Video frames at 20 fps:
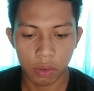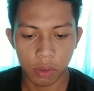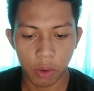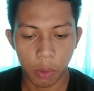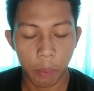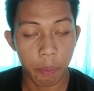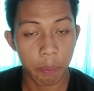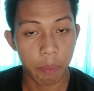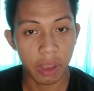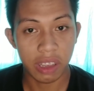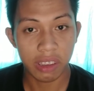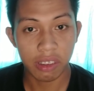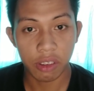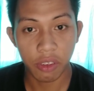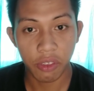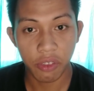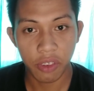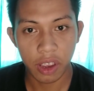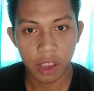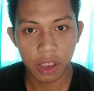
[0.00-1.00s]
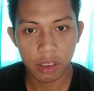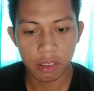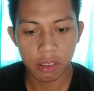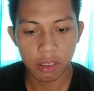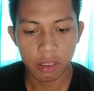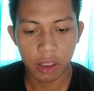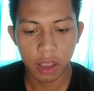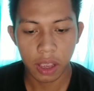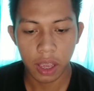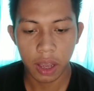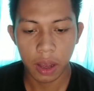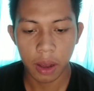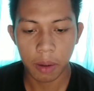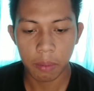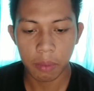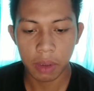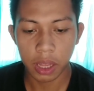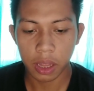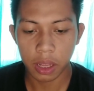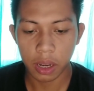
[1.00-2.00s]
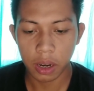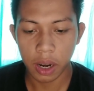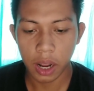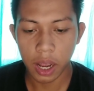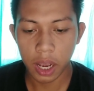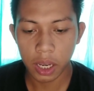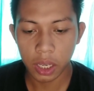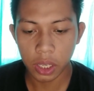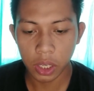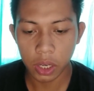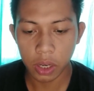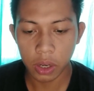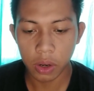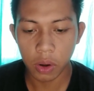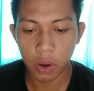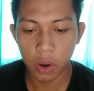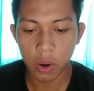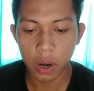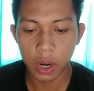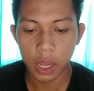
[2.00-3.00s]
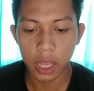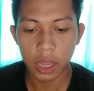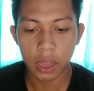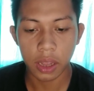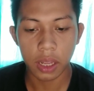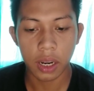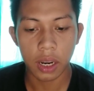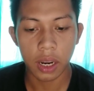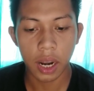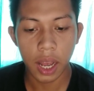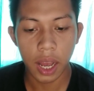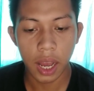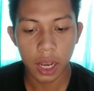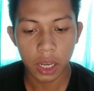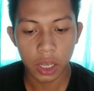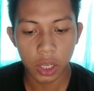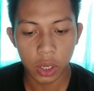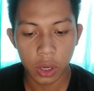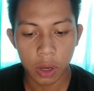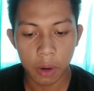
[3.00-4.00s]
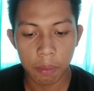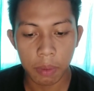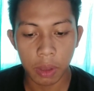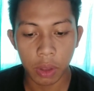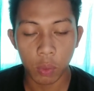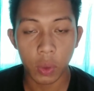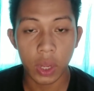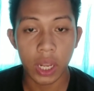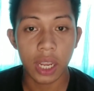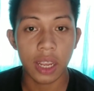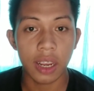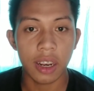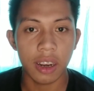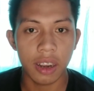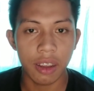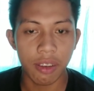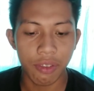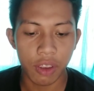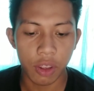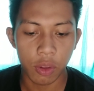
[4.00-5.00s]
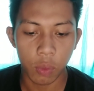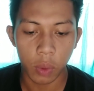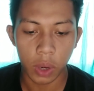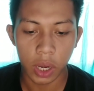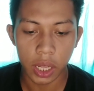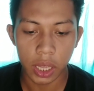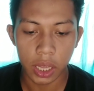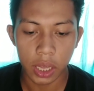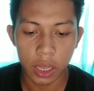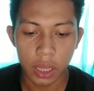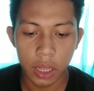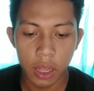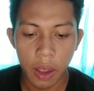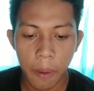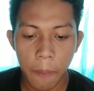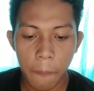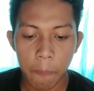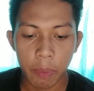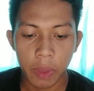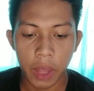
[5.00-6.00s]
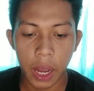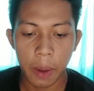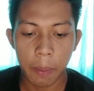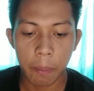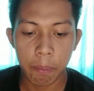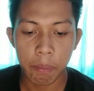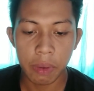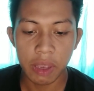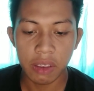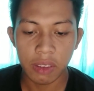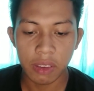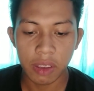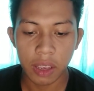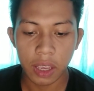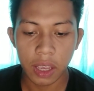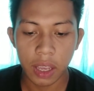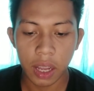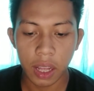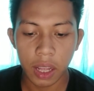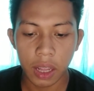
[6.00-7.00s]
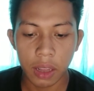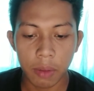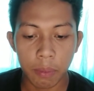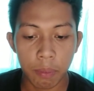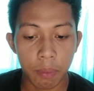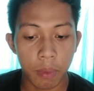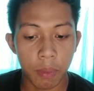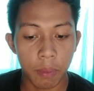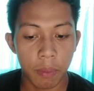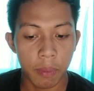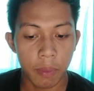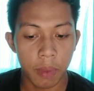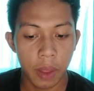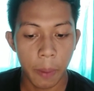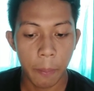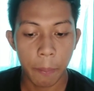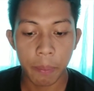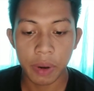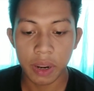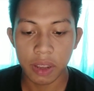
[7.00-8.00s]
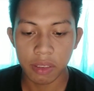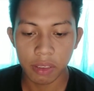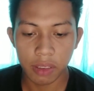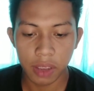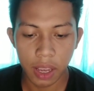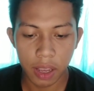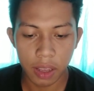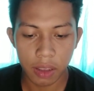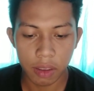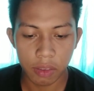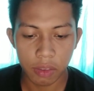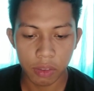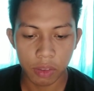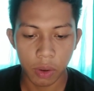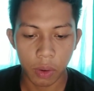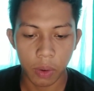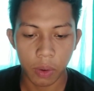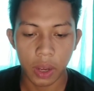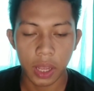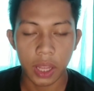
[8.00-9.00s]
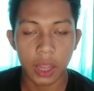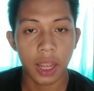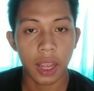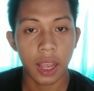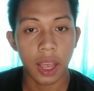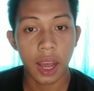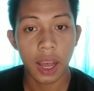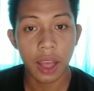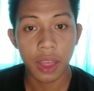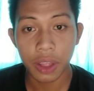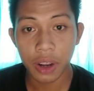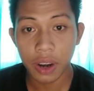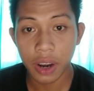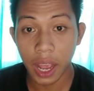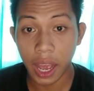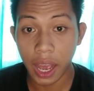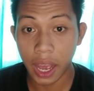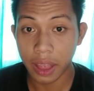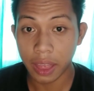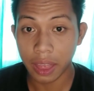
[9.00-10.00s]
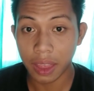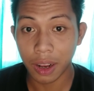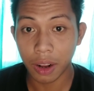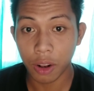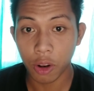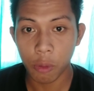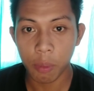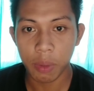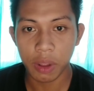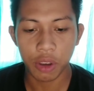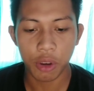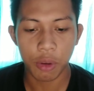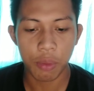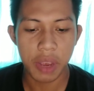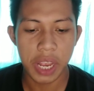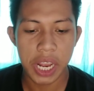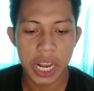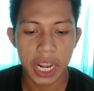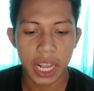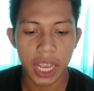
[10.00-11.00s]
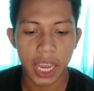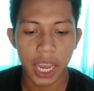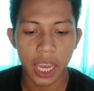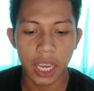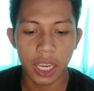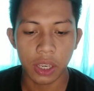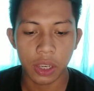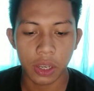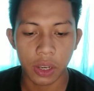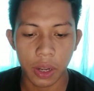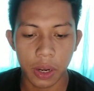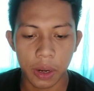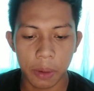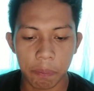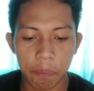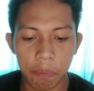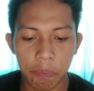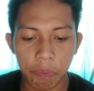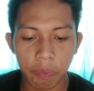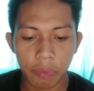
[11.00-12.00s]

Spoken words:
so face-to-face interaction or interaction between individual physical presence. So in the other hand, the global communication